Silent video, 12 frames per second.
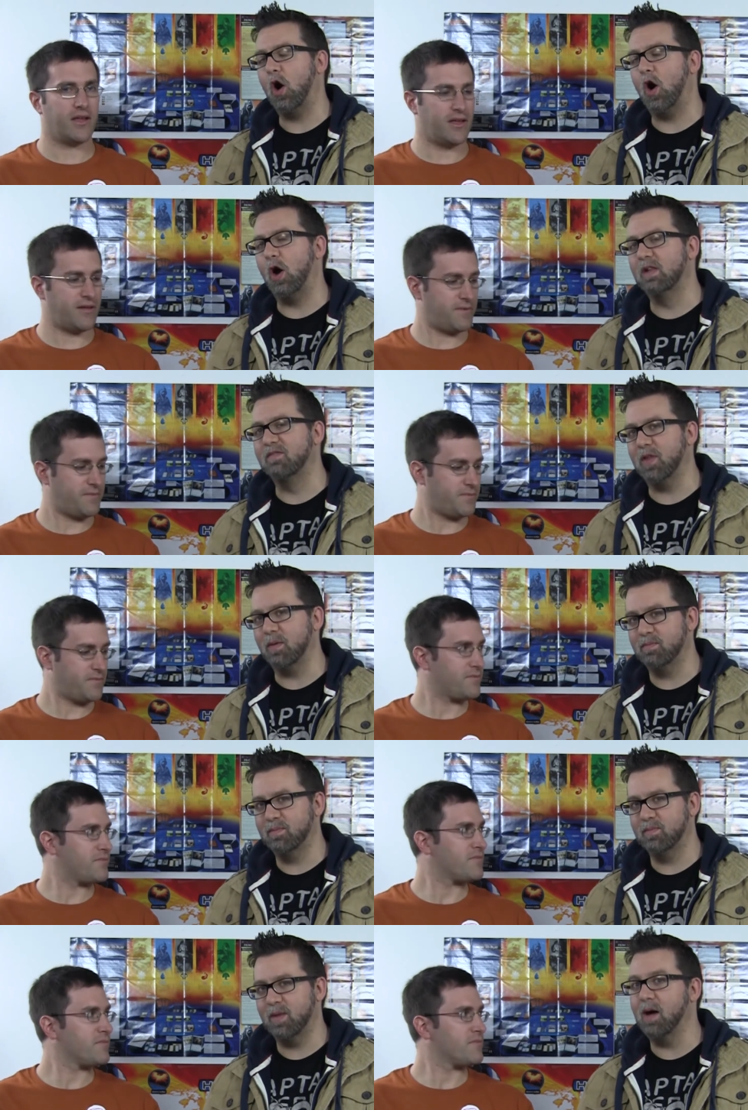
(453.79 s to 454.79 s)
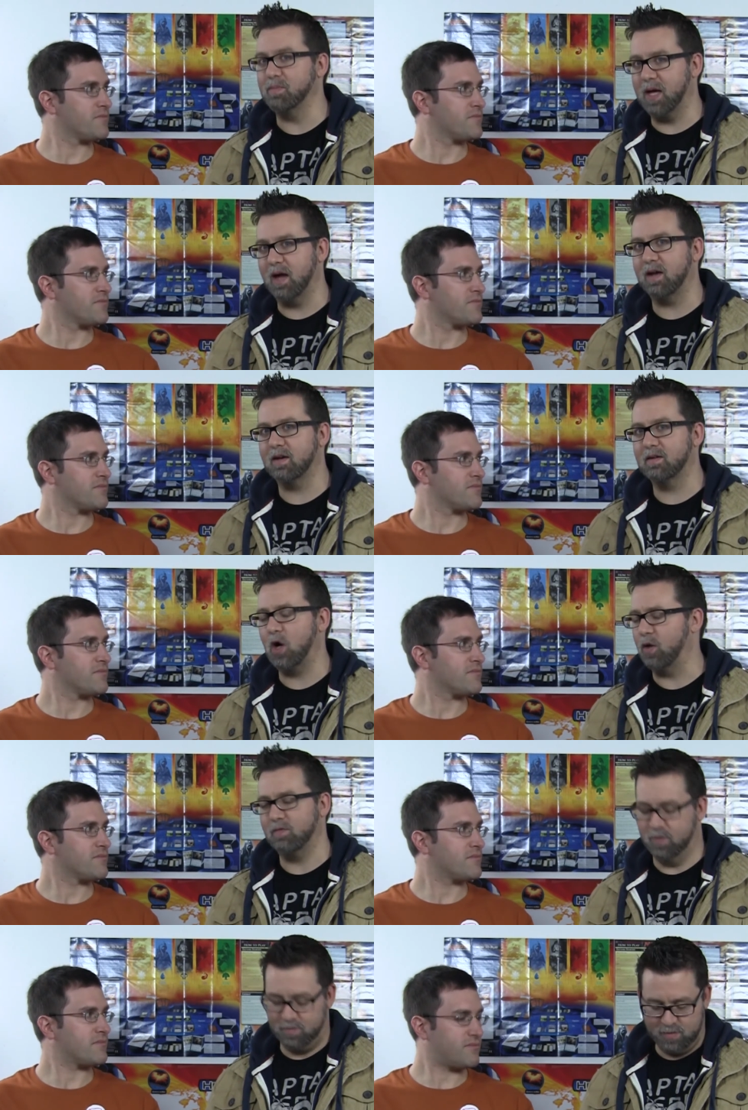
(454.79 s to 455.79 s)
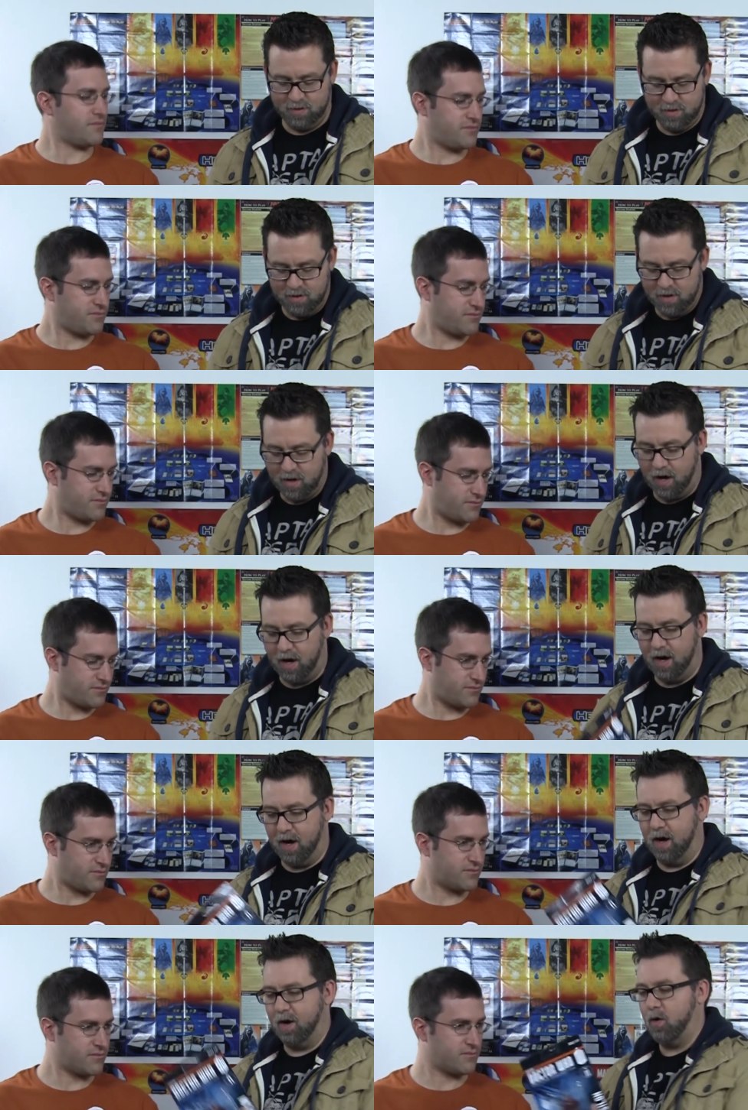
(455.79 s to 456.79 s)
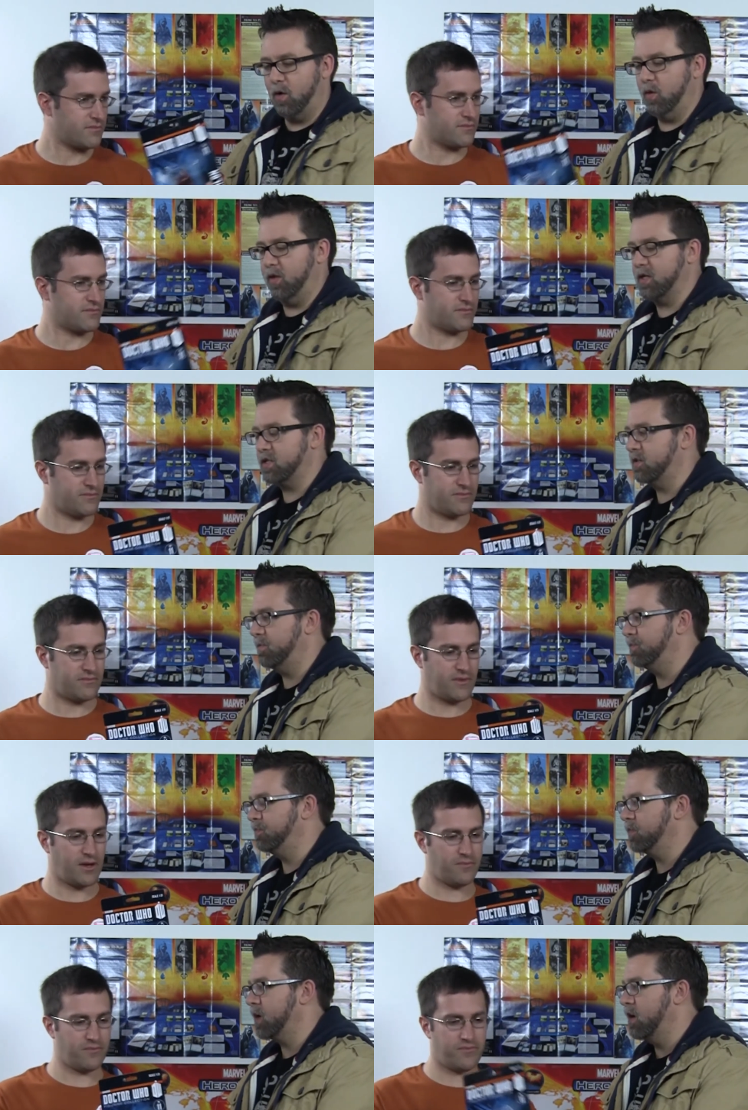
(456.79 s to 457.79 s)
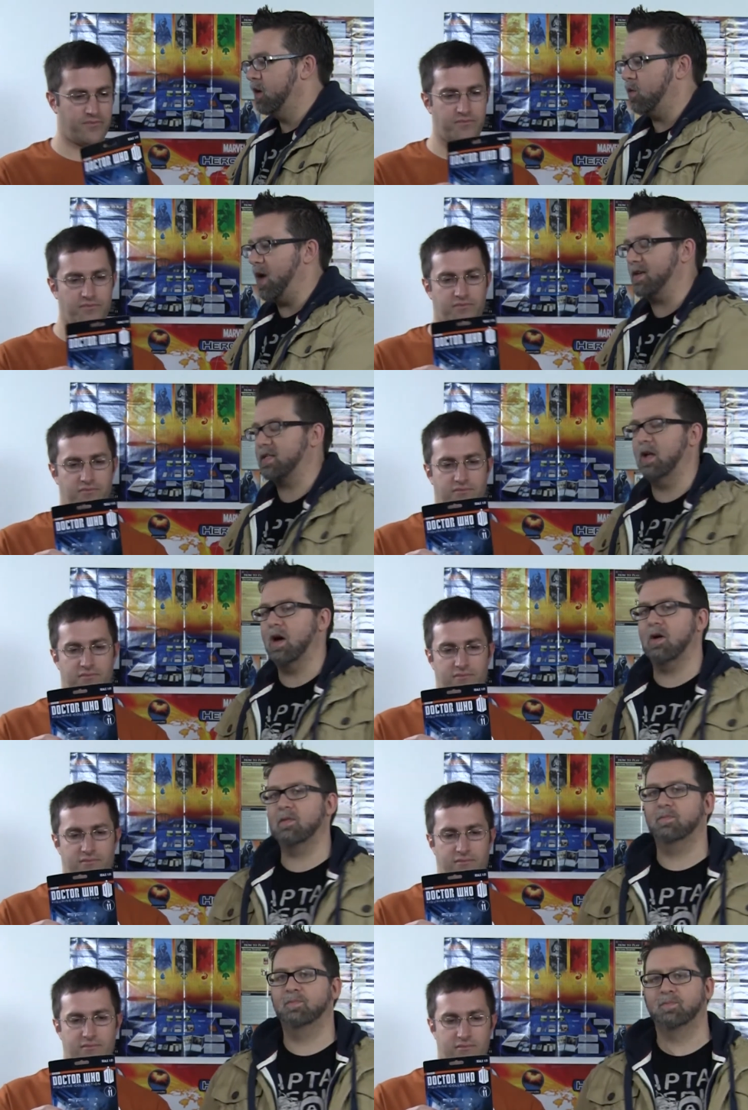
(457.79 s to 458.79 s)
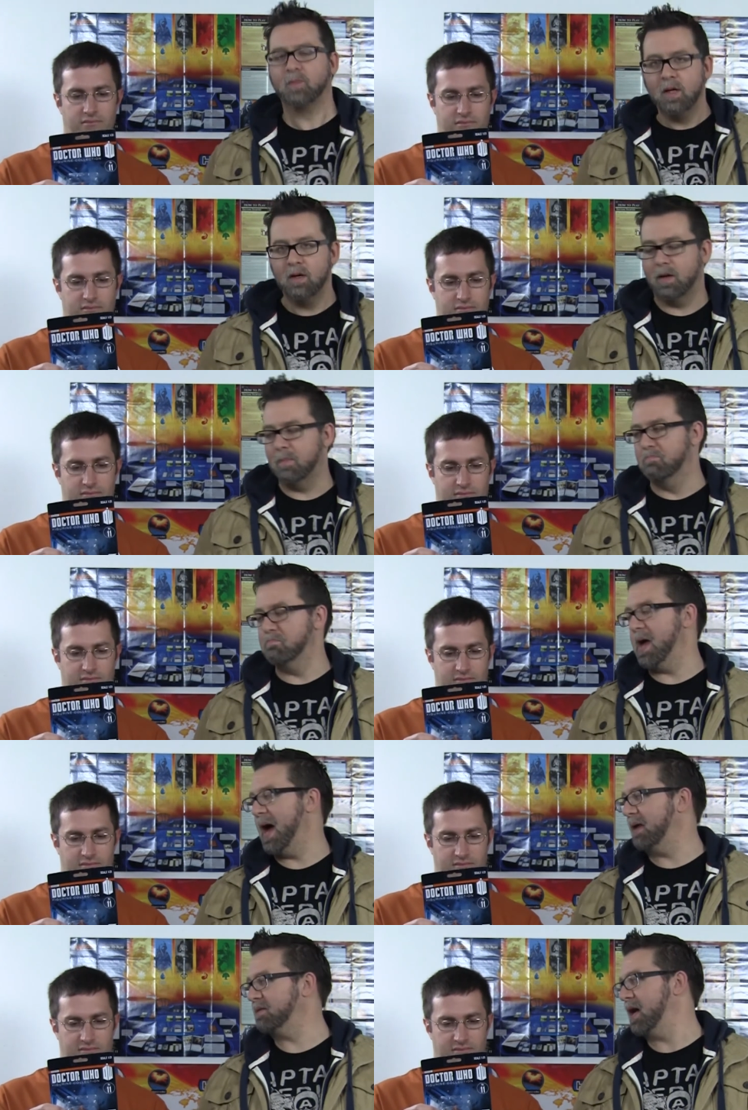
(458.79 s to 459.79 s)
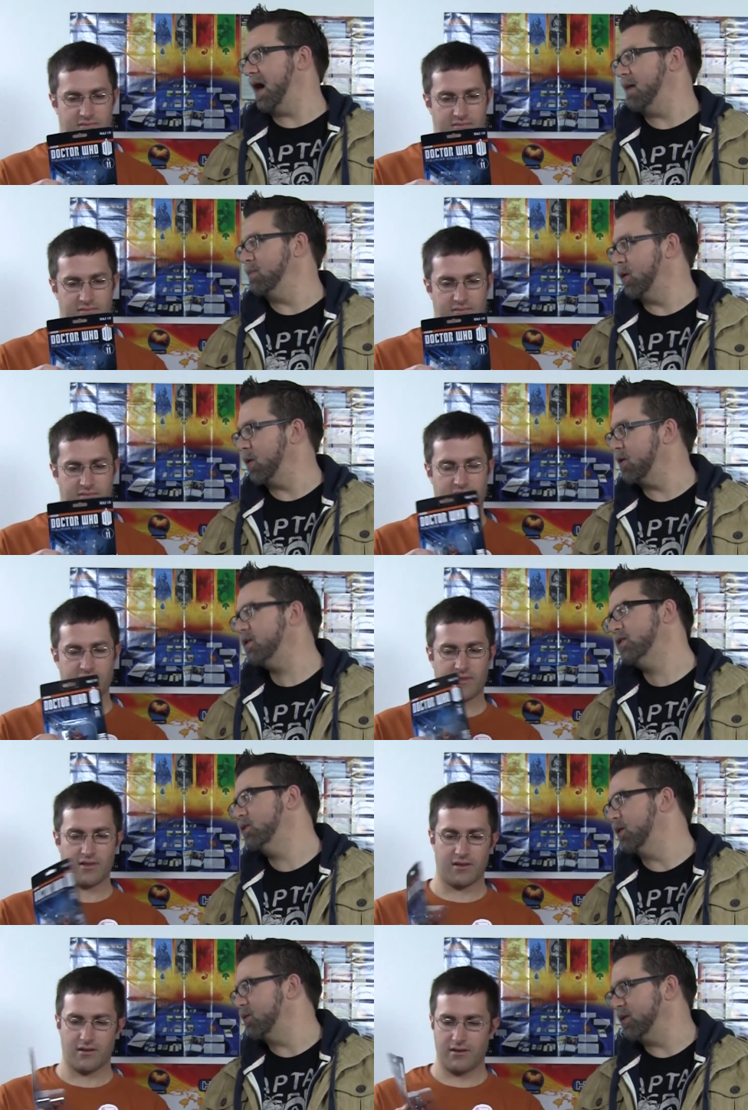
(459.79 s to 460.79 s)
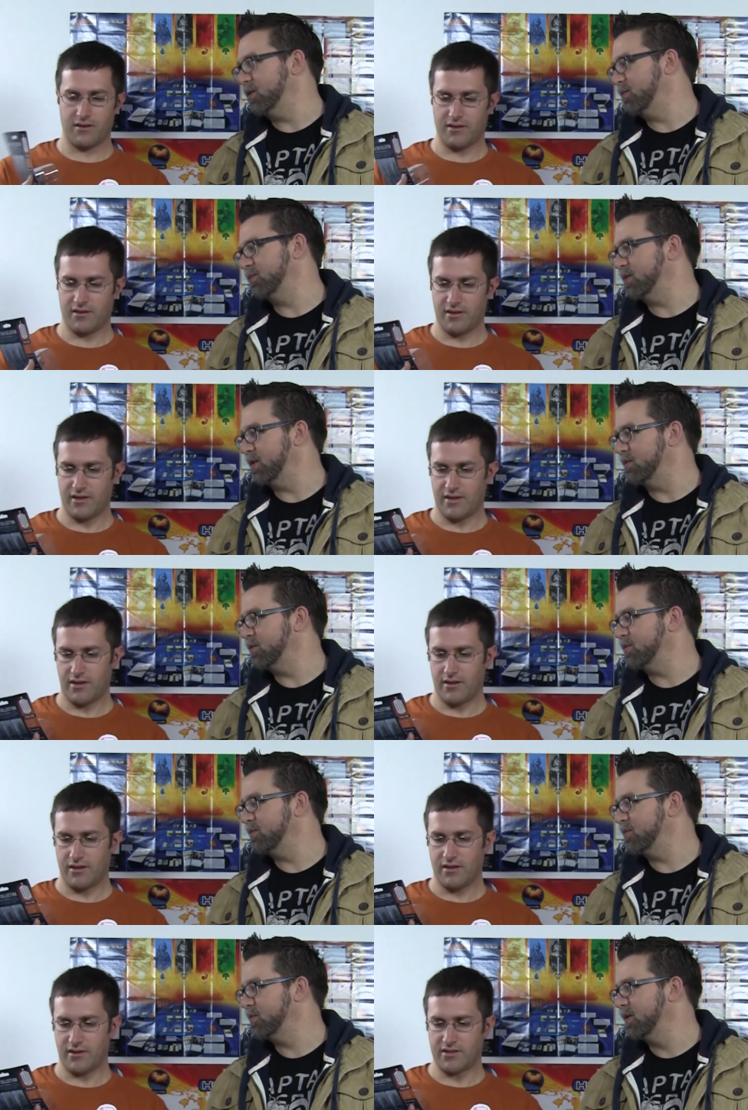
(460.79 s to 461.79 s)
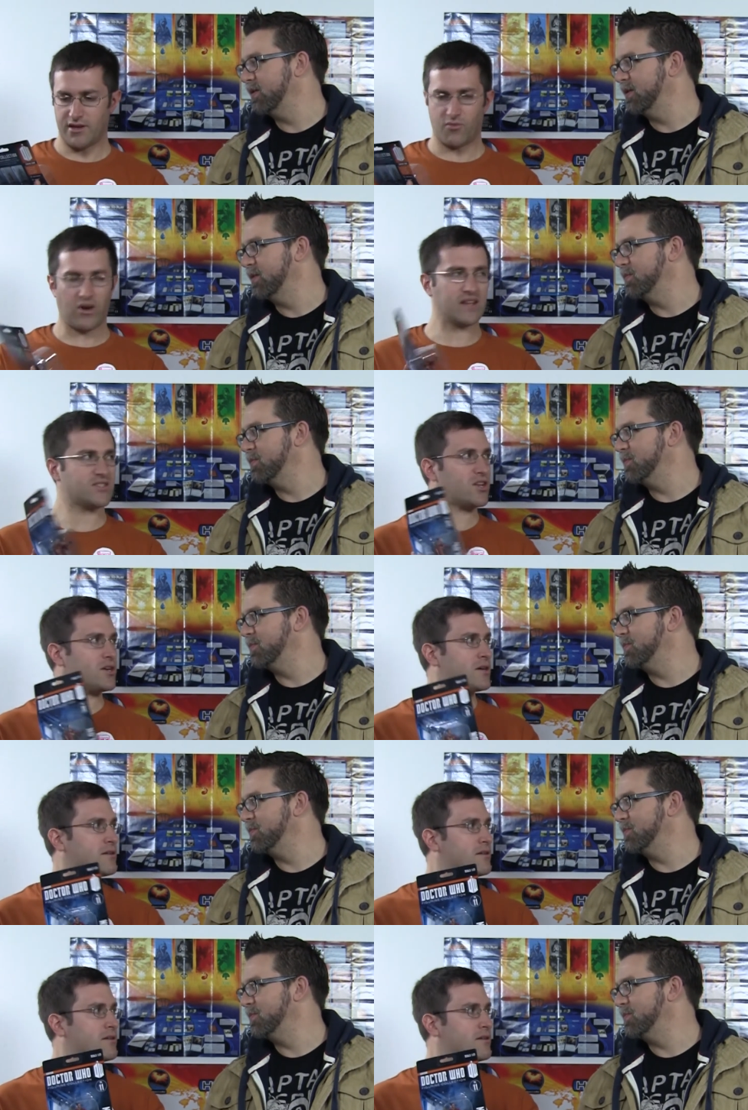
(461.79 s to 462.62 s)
Speaker 1: All of them. I'm kidding. Uh, hold this. Yep. Rassilon, Mad Time Lord. You don't. You don't. Is he a wrestler?